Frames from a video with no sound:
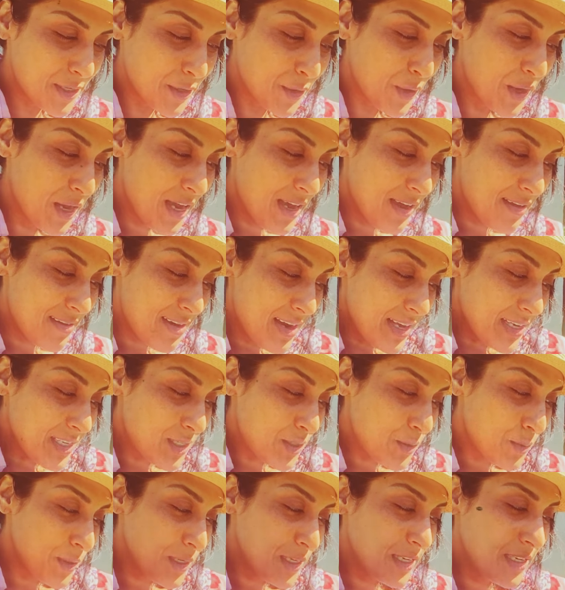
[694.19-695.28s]
So
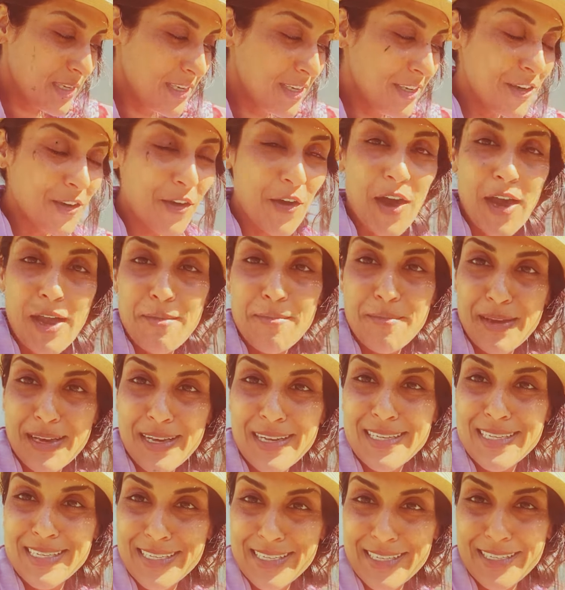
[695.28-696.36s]
next week, I
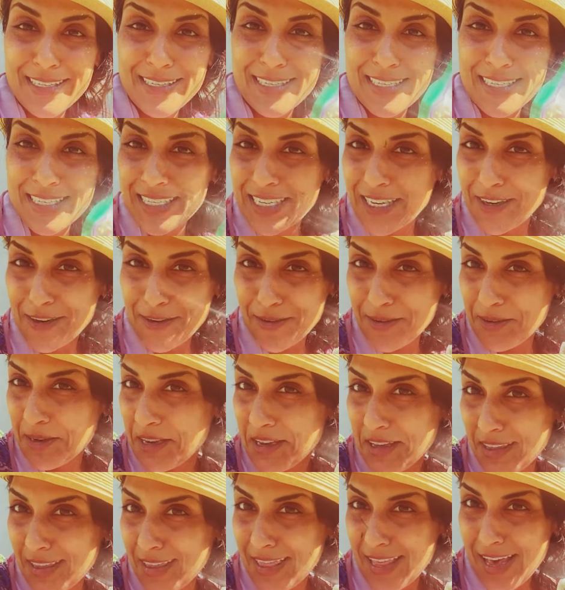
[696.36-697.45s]
may still stick
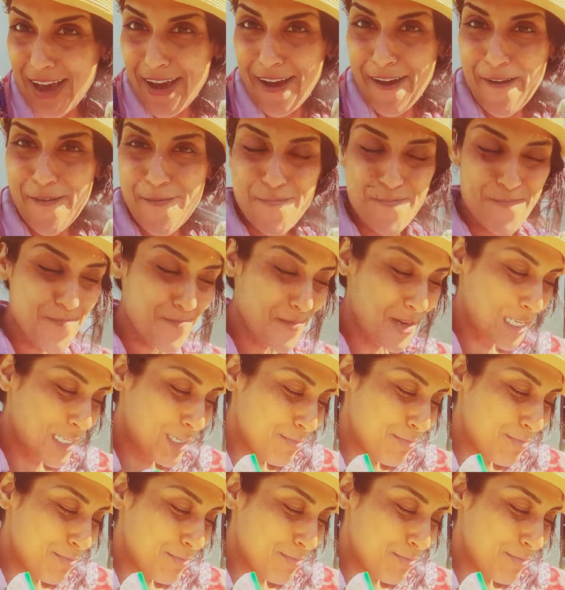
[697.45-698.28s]
with my